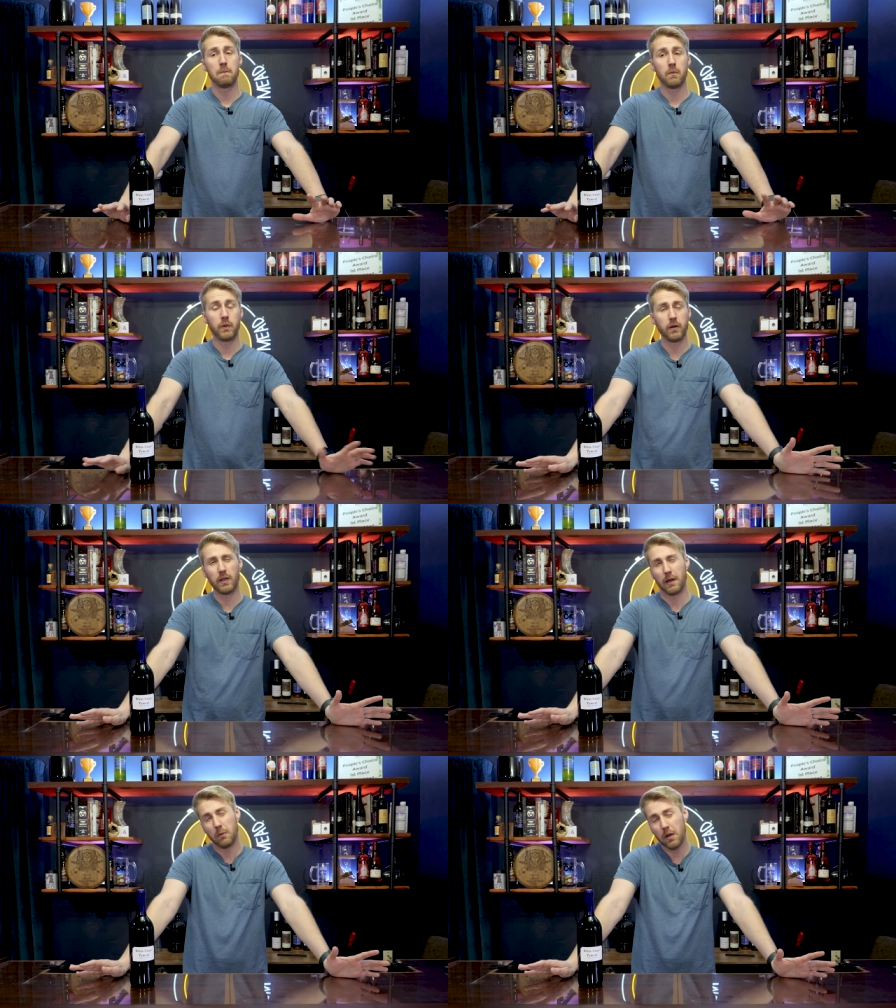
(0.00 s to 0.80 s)
we were
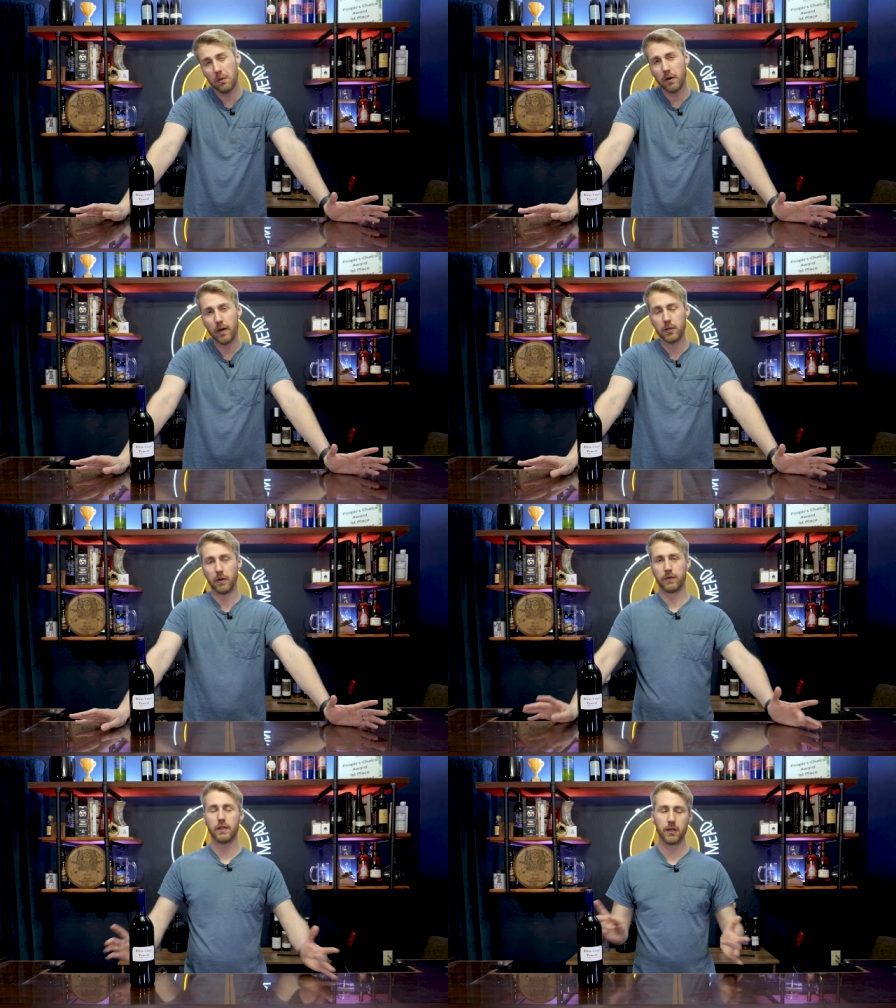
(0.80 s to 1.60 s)
like, well, what do I do?
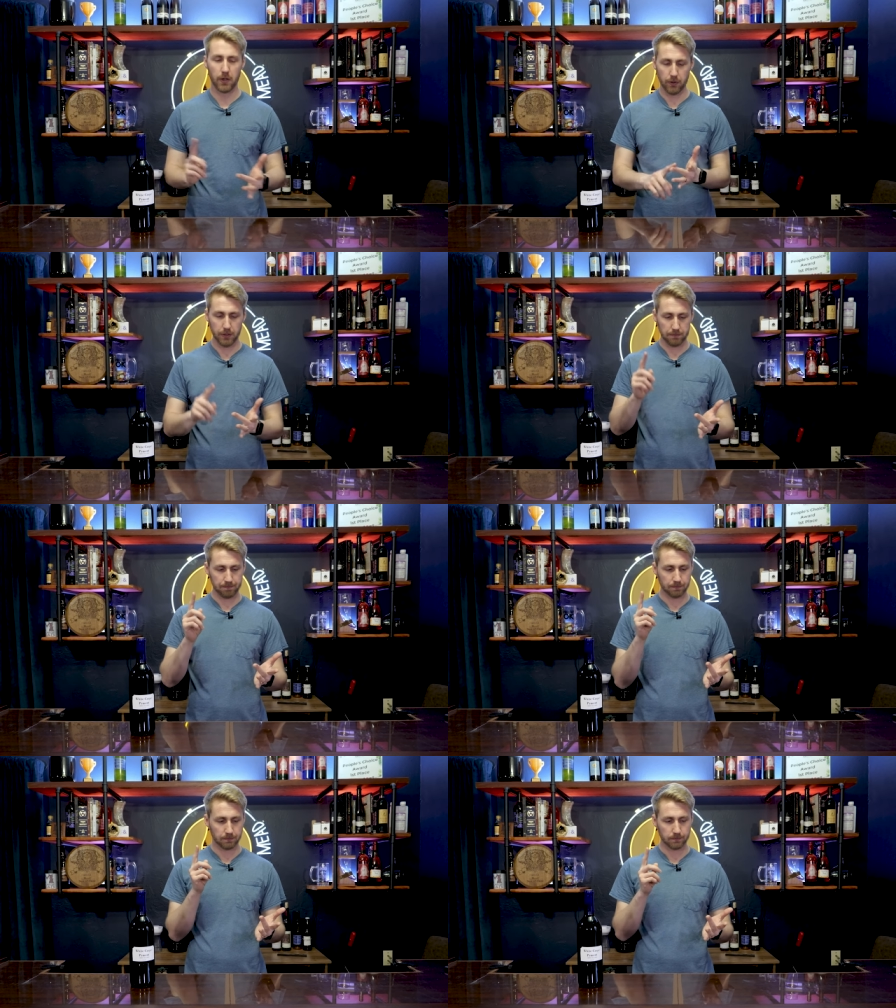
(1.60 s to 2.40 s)
I've got the oak,
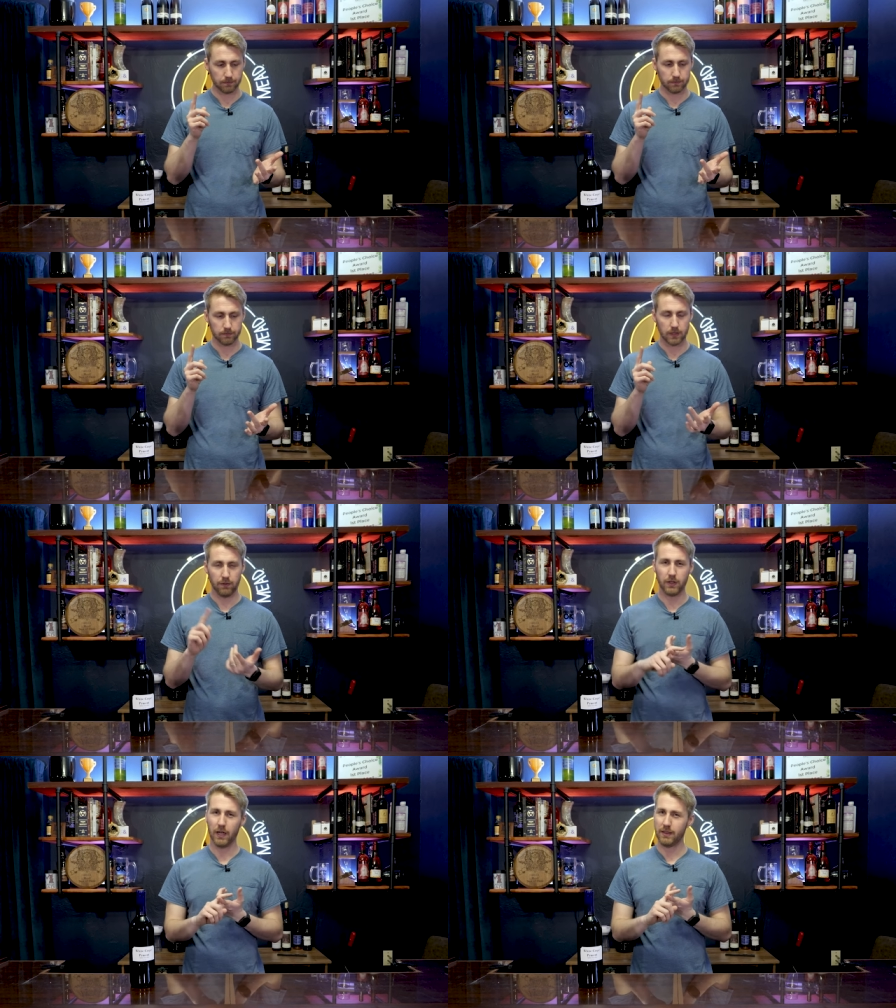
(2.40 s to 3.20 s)

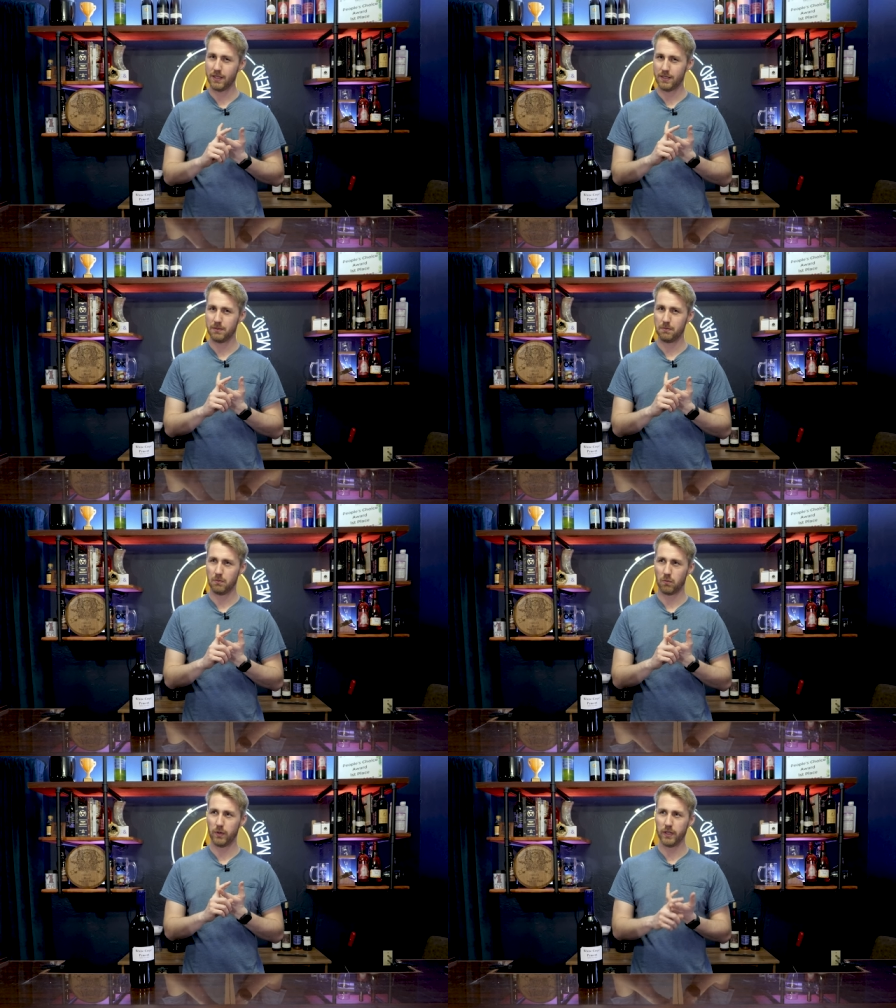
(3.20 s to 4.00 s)
I've got this
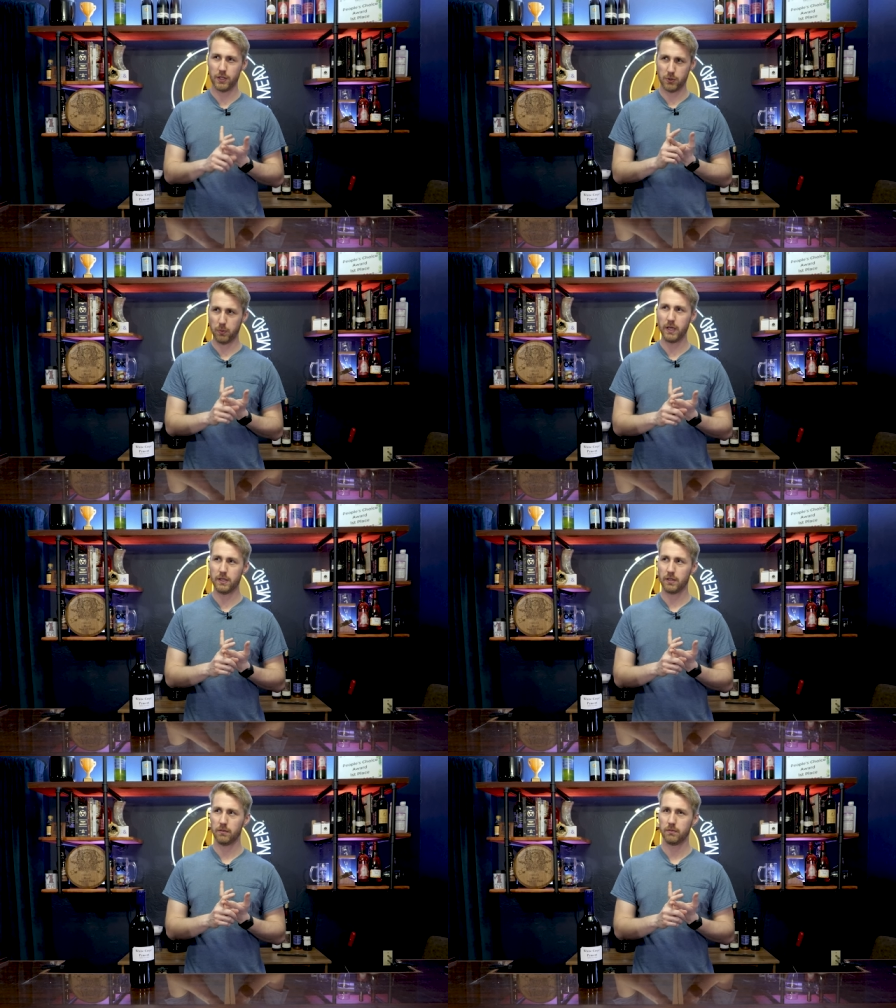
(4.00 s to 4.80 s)
really
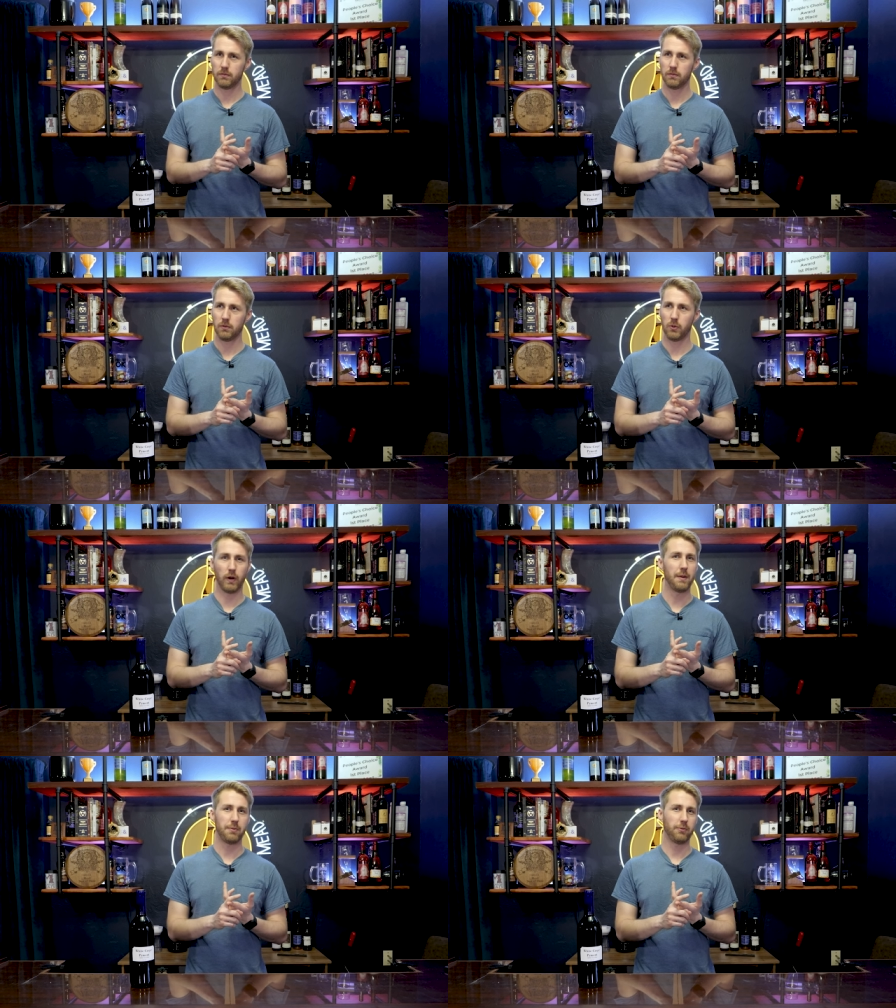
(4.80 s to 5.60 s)
sweet
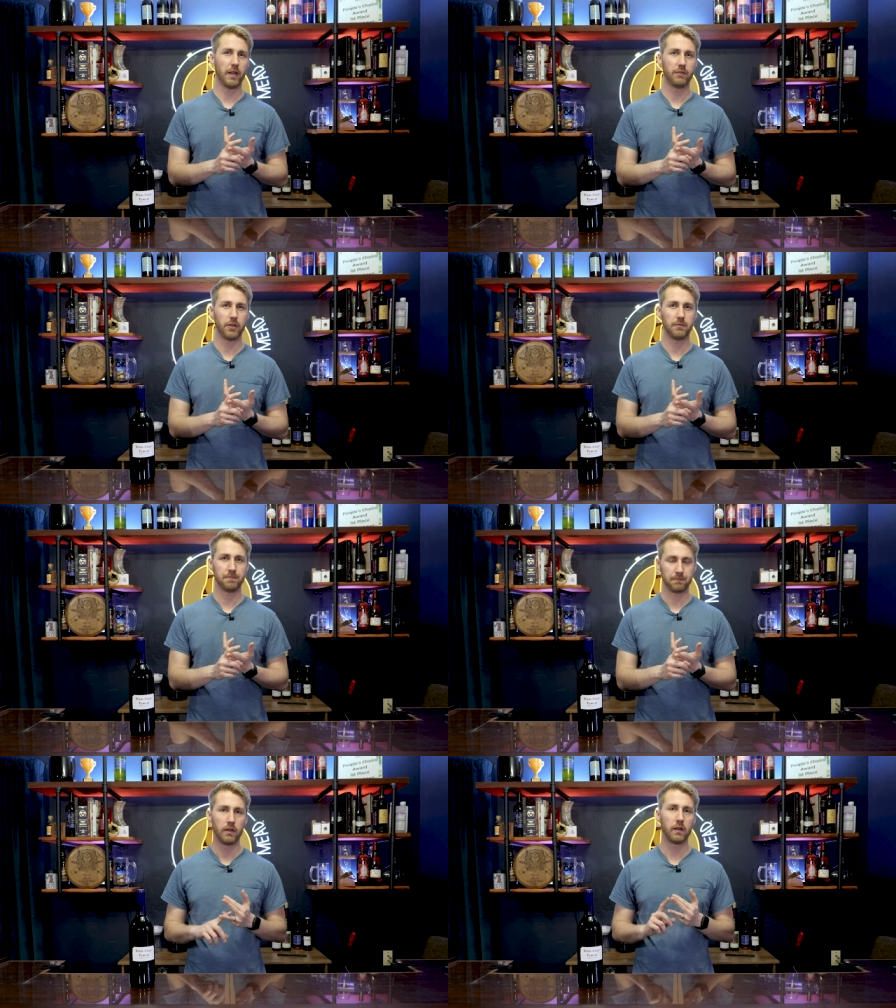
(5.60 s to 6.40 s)
grape flavor.
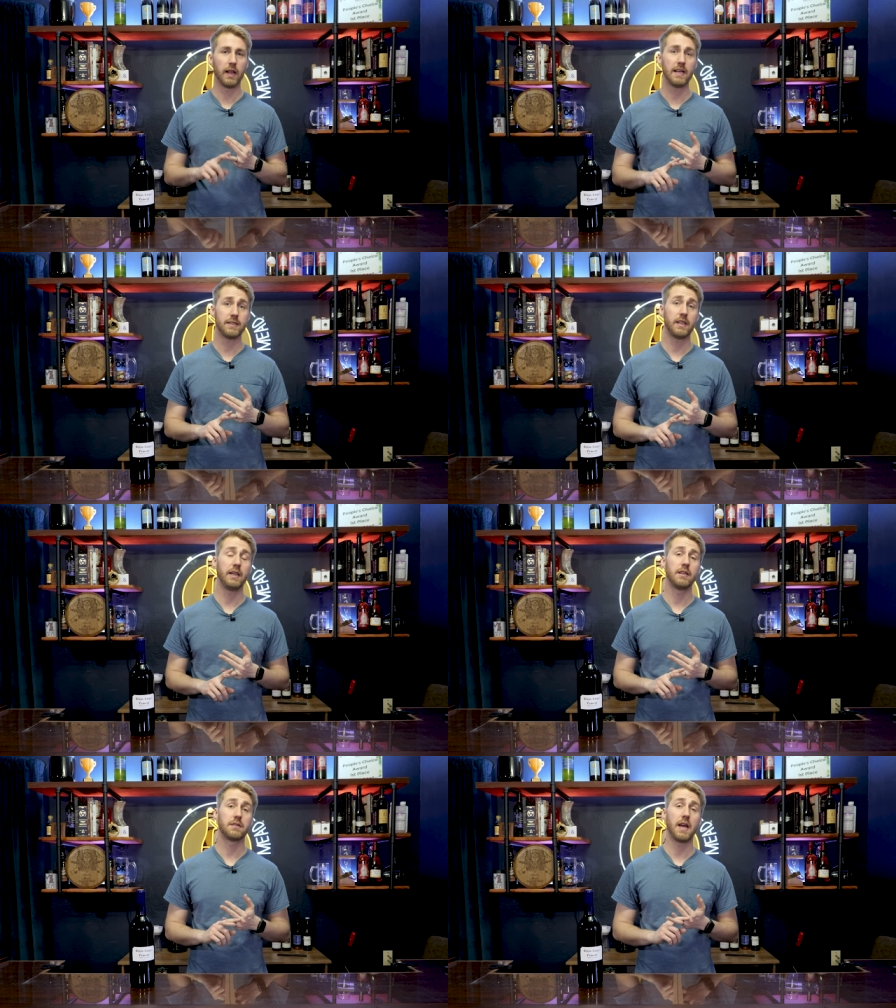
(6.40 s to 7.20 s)
The last
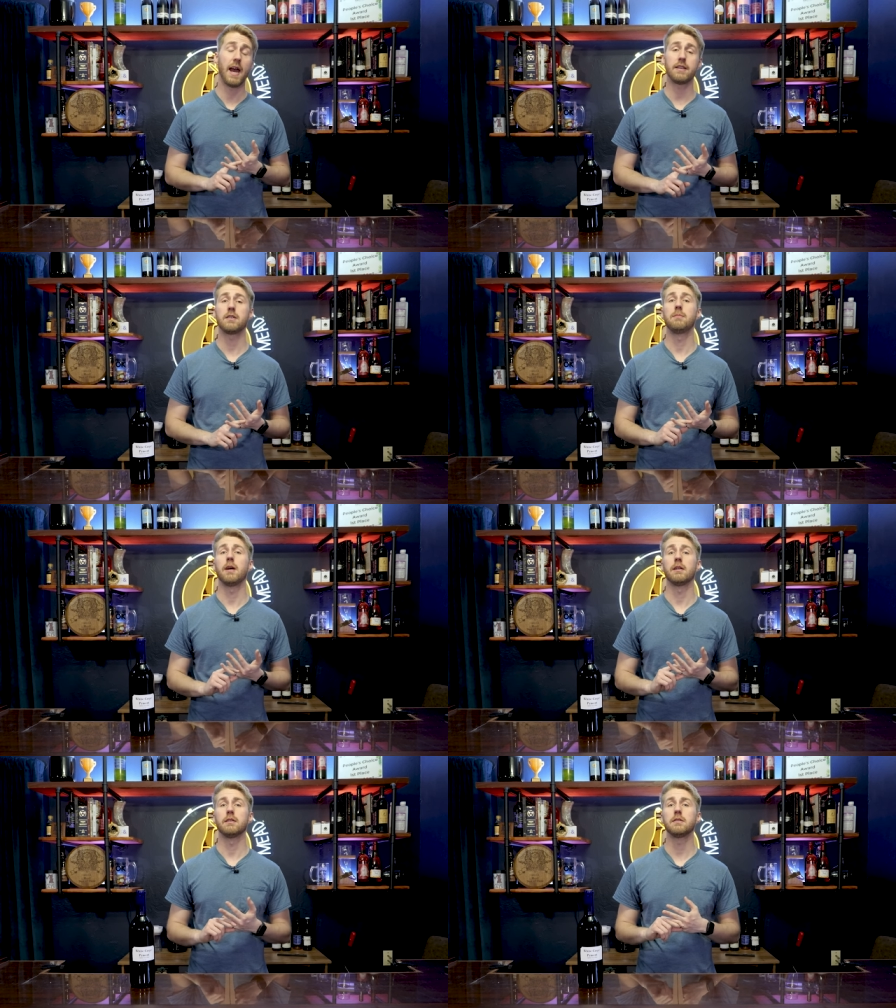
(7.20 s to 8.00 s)
thing is acid
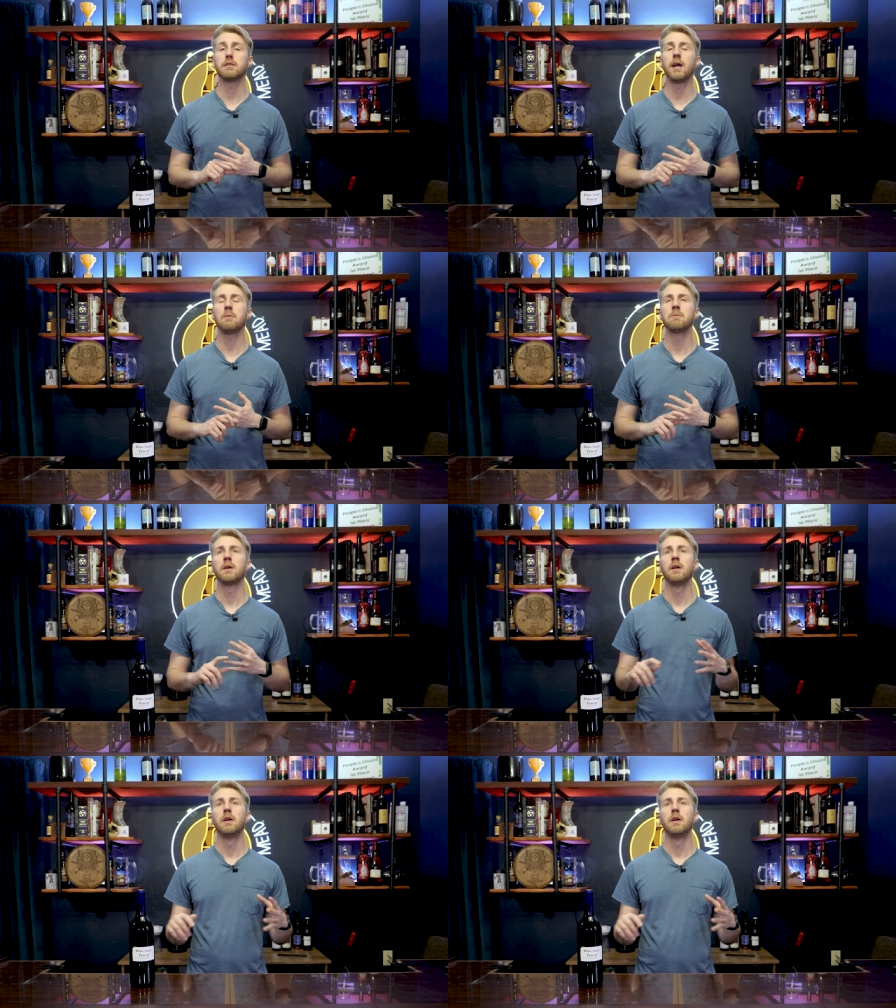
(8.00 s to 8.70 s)
balance. Now,